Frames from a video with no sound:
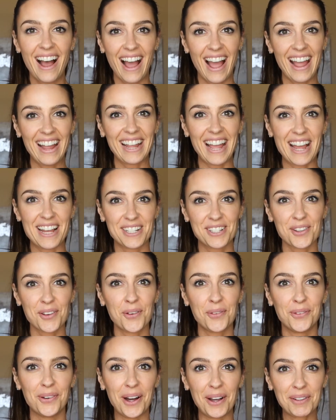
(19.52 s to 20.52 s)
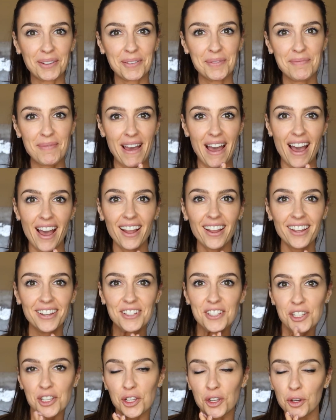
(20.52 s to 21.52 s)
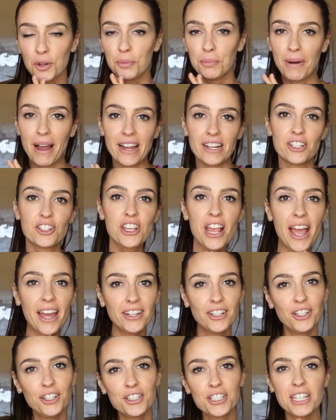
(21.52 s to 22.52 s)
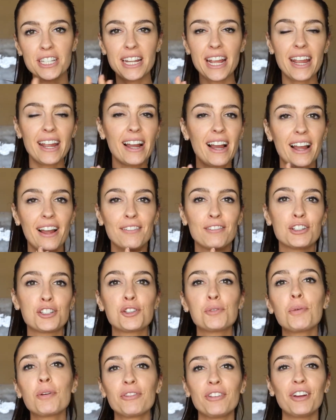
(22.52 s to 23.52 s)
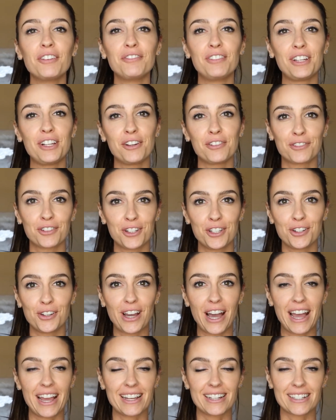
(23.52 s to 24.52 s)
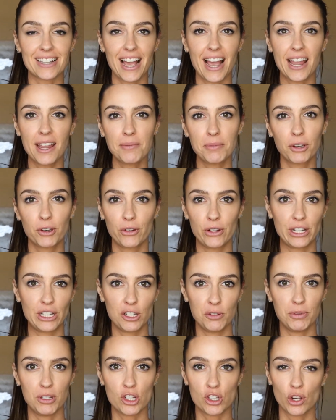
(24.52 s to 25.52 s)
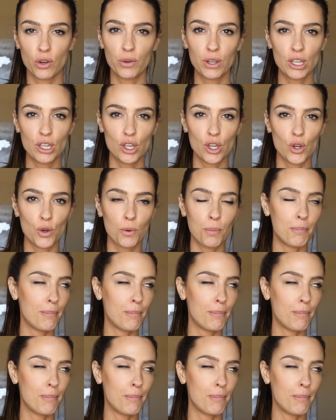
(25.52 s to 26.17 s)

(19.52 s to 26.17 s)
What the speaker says: Hi guys, welcome back to my channel. Today I have a super fun video for you guys. I am going to be showing you